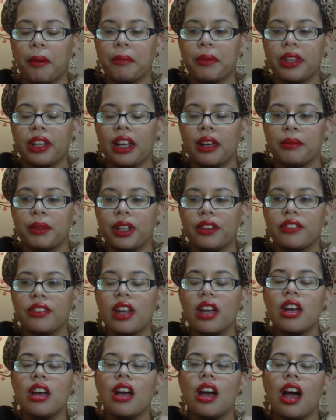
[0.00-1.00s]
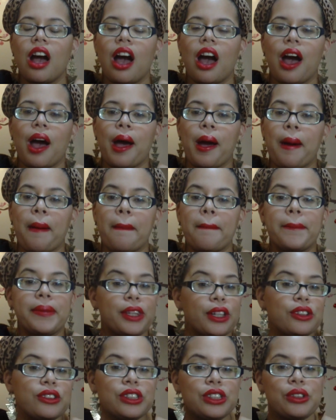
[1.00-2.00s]
remember the name of.
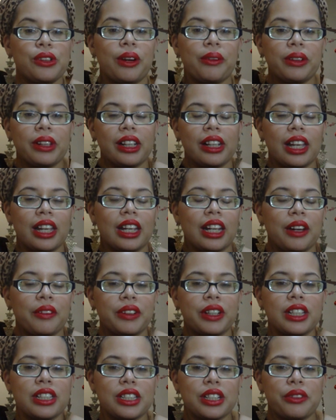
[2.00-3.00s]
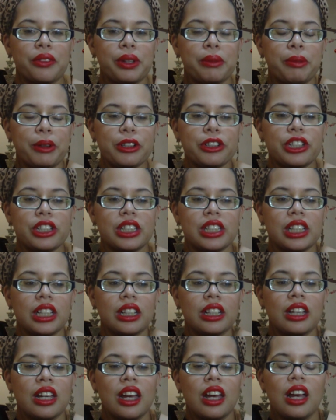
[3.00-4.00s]
But those two I really like and I would consider
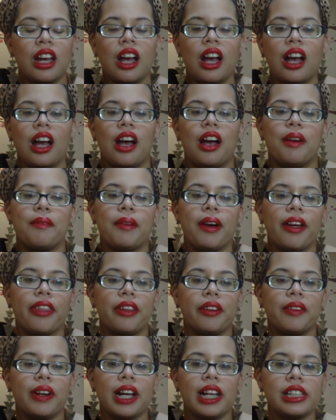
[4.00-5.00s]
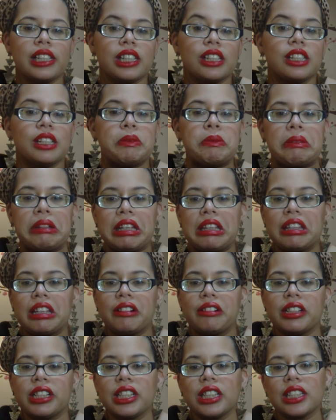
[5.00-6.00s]
repurchasing. Otherwise, to me,
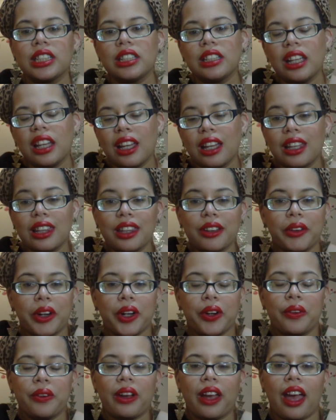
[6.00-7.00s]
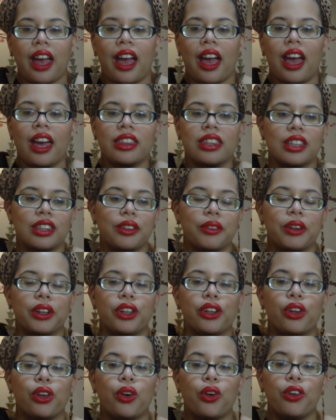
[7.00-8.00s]
they were just, they were okay. I think they were
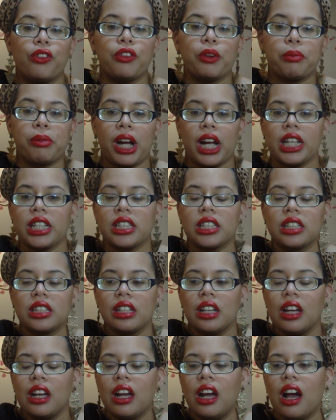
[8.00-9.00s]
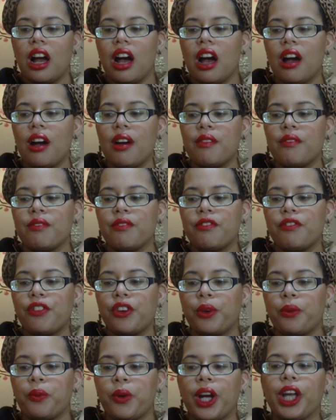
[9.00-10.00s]
a little overpriced
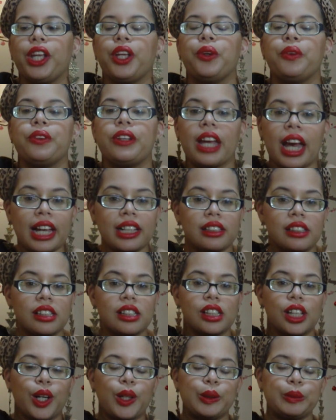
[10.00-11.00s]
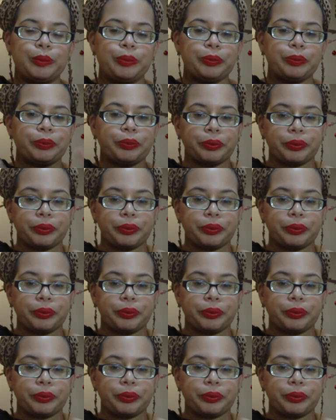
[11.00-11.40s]
for what you get. So